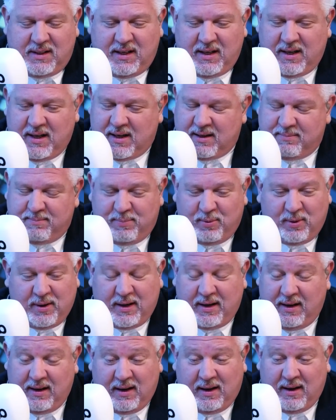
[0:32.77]
Yeah,
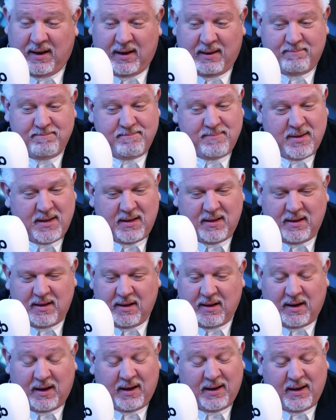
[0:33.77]
boy. Um,
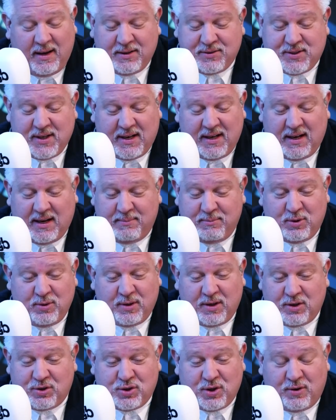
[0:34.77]
I- will tell you, I'm
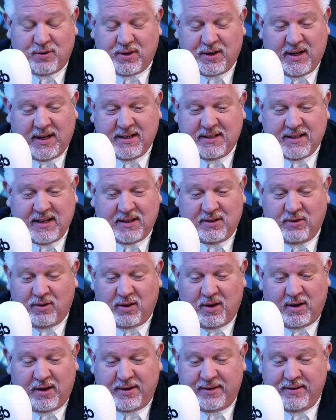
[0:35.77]
doing a show tonight,
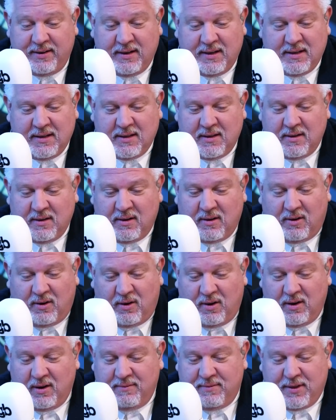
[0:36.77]
Daniel, on
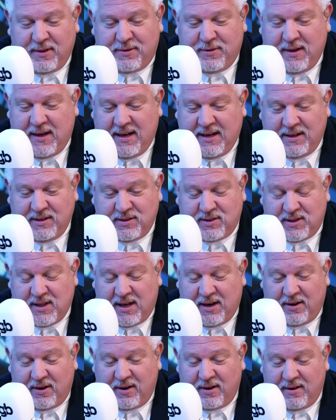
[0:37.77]
all of the things
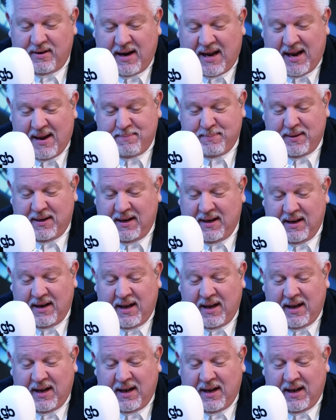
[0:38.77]
that are happening.